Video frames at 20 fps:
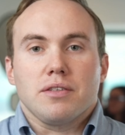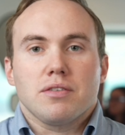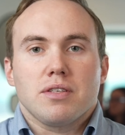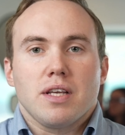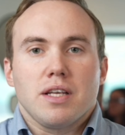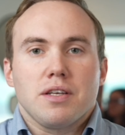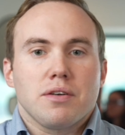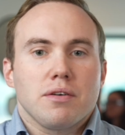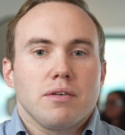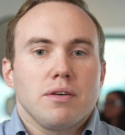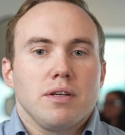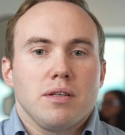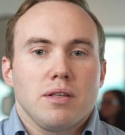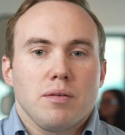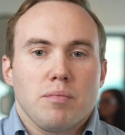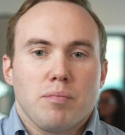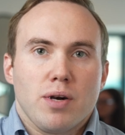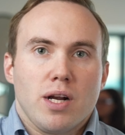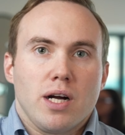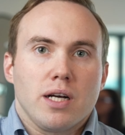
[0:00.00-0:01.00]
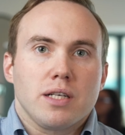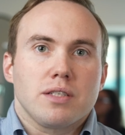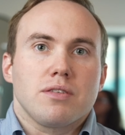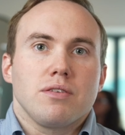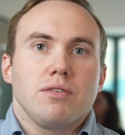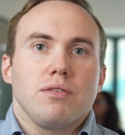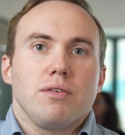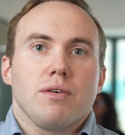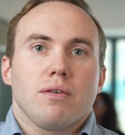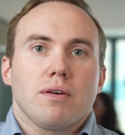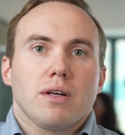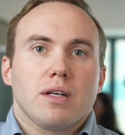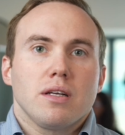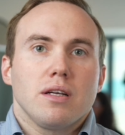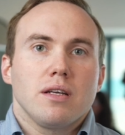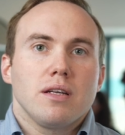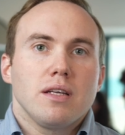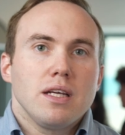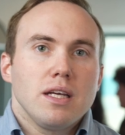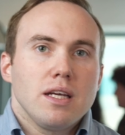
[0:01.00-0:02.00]
Center in the Bronx, New York.
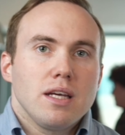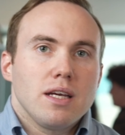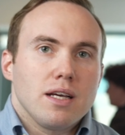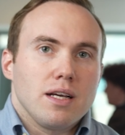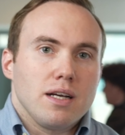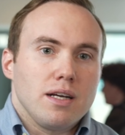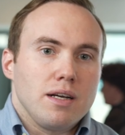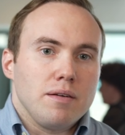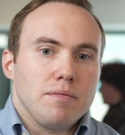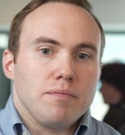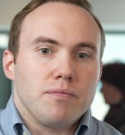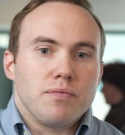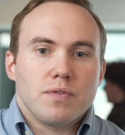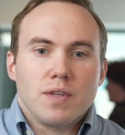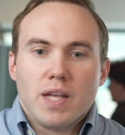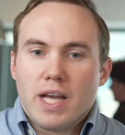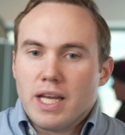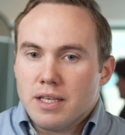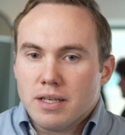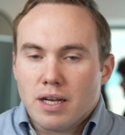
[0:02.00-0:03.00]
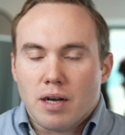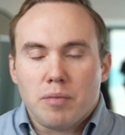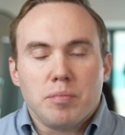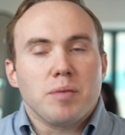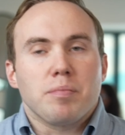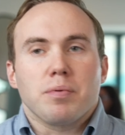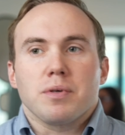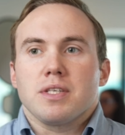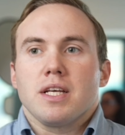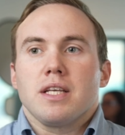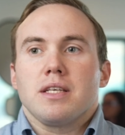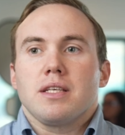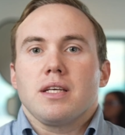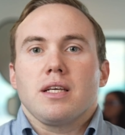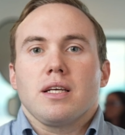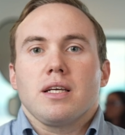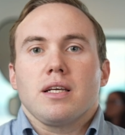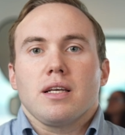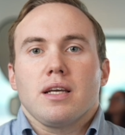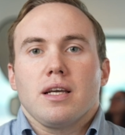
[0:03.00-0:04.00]
And I'll be
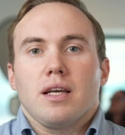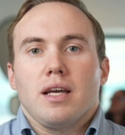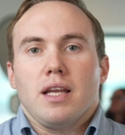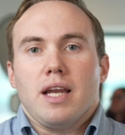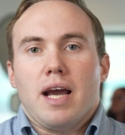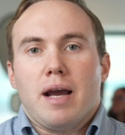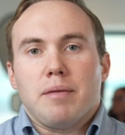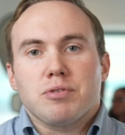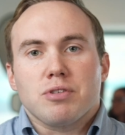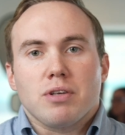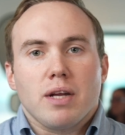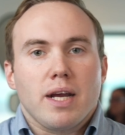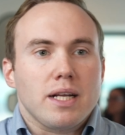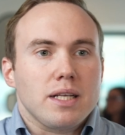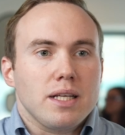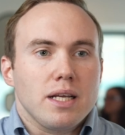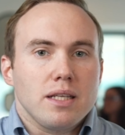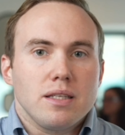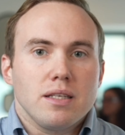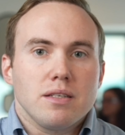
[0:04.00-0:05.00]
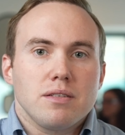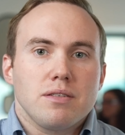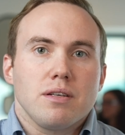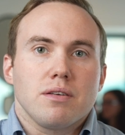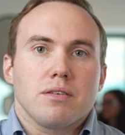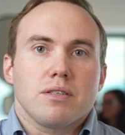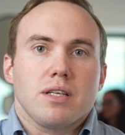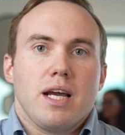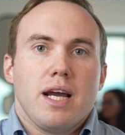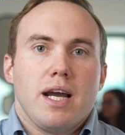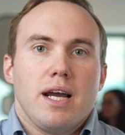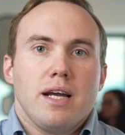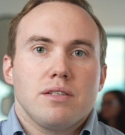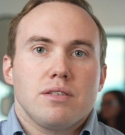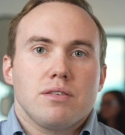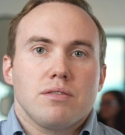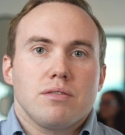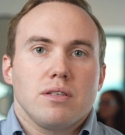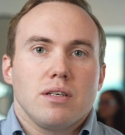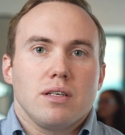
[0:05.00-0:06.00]
presenting an abstract at this year's
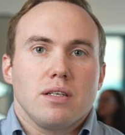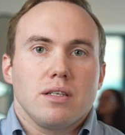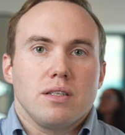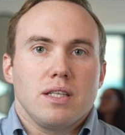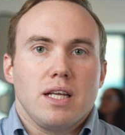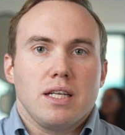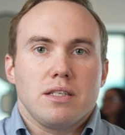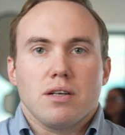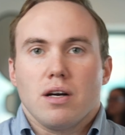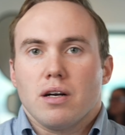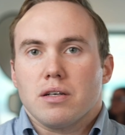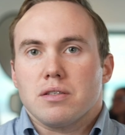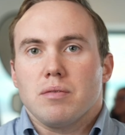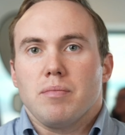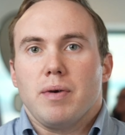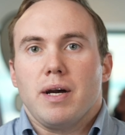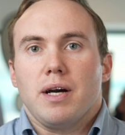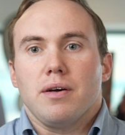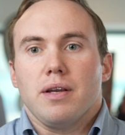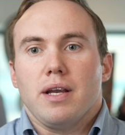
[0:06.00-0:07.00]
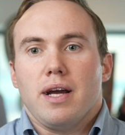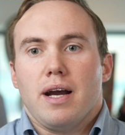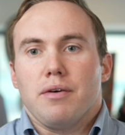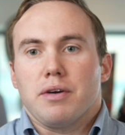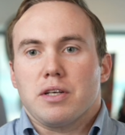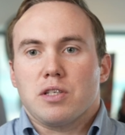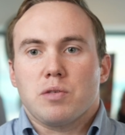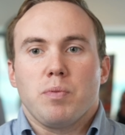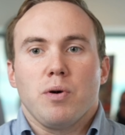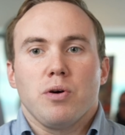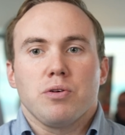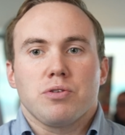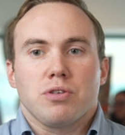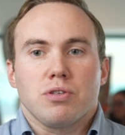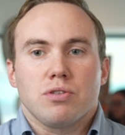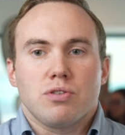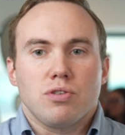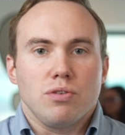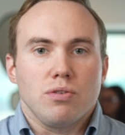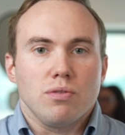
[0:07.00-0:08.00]
ASH that talks about how exposure
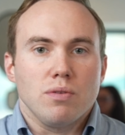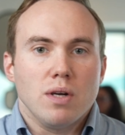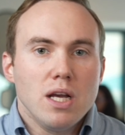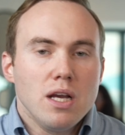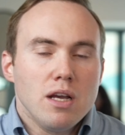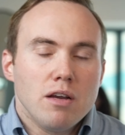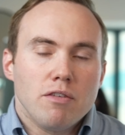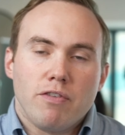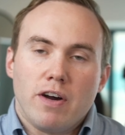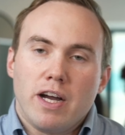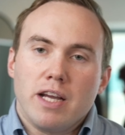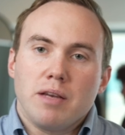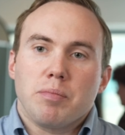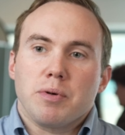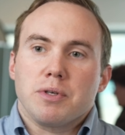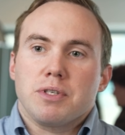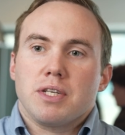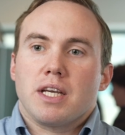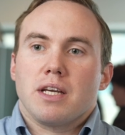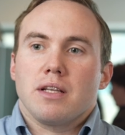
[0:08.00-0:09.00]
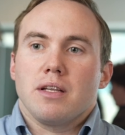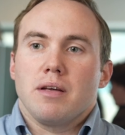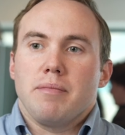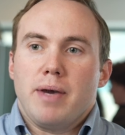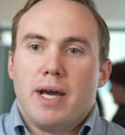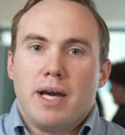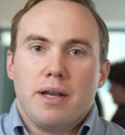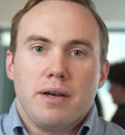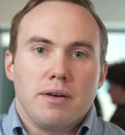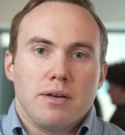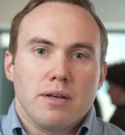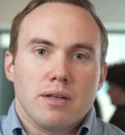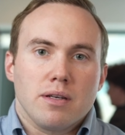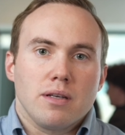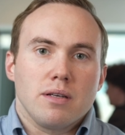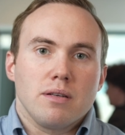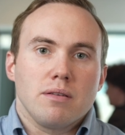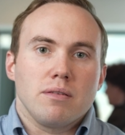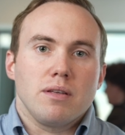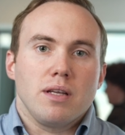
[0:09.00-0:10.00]
to fine particulate
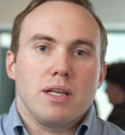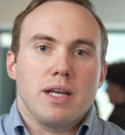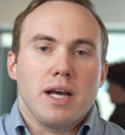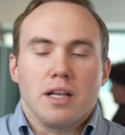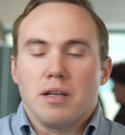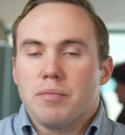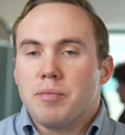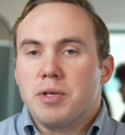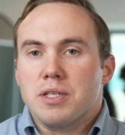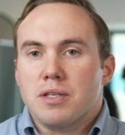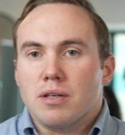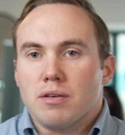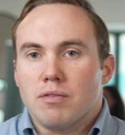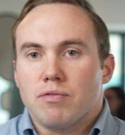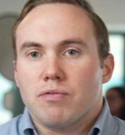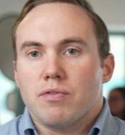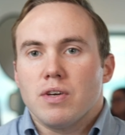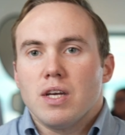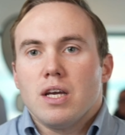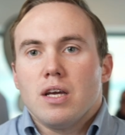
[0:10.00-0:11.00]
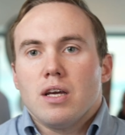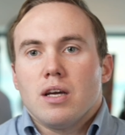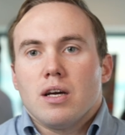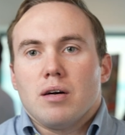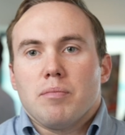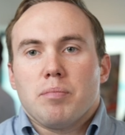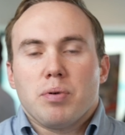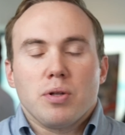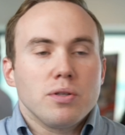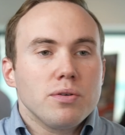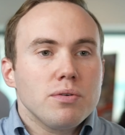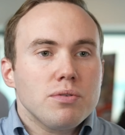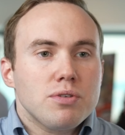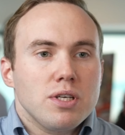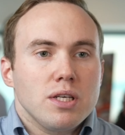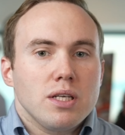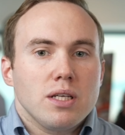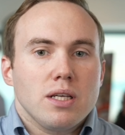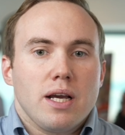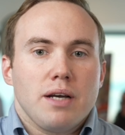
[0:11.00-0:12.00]
matter, an element of
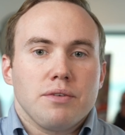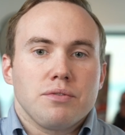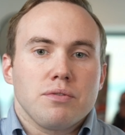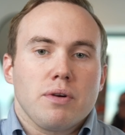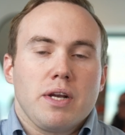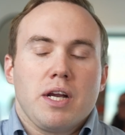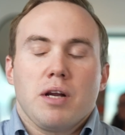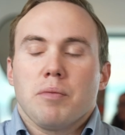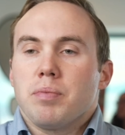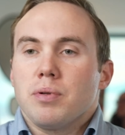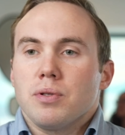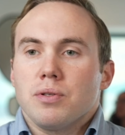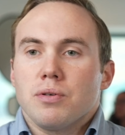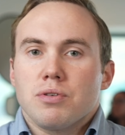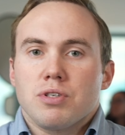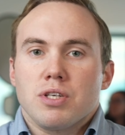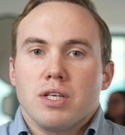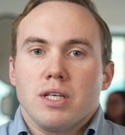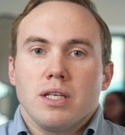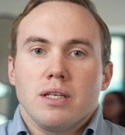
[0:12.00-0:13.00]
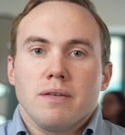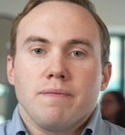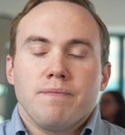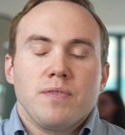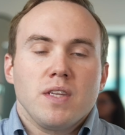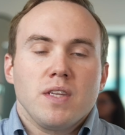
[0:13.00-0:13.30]
pollution, outdoor air pollution,